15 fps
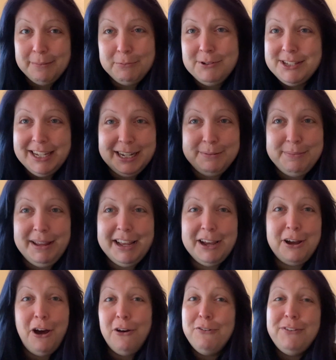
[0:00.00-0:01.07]
I'm also going to make a
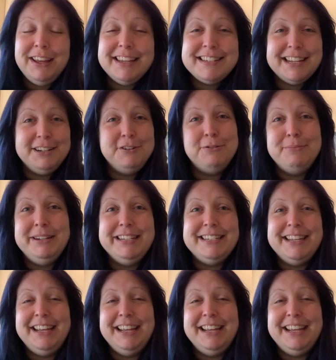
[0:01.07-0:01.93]
coffee as I normally do.